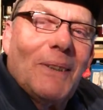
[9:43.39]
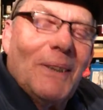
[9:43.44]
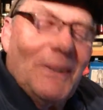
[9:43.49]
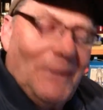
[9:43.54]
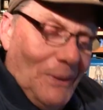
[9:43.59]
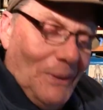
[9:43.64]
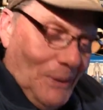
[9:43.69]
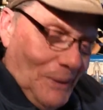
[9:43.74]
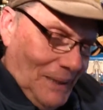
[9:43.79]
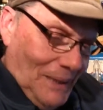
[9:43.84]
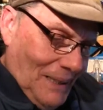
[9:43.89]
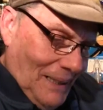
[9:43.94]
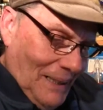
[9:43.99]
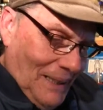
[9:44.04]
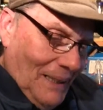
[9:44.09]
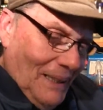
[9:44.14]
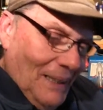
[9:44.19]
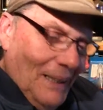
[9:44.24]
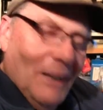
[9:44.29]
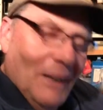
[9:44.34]
I thought.
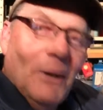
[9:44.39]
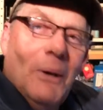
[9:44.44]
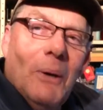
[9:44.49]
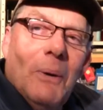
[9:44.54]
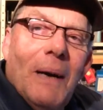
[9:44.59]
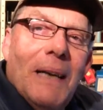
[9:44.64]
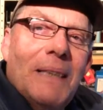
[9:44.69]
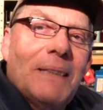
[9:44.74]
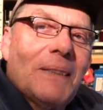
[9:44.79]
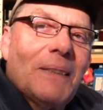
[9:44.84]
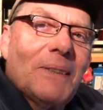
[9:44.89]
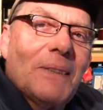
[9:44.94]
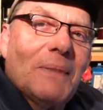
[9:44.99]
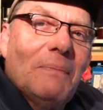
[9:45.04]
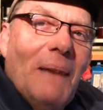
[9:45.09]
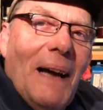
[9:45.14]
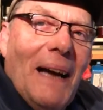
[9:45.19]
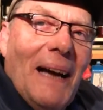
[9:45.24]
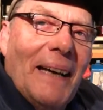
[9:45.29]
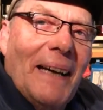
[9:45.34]
Always a
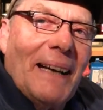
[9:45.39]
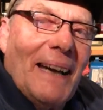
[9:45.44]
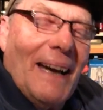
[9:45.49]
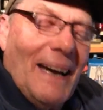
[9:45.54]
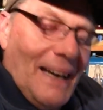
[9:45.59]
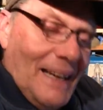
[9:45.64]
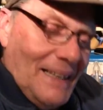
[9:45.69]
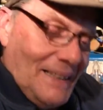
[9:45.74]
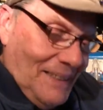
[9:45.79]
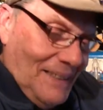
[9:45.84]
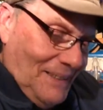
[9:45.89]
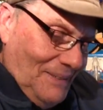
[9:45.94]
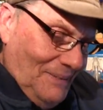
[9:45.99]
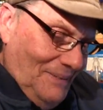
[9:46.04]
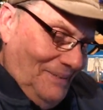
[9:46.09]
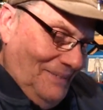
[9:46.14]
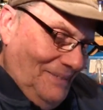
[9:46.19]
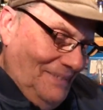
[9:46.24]
smart ass.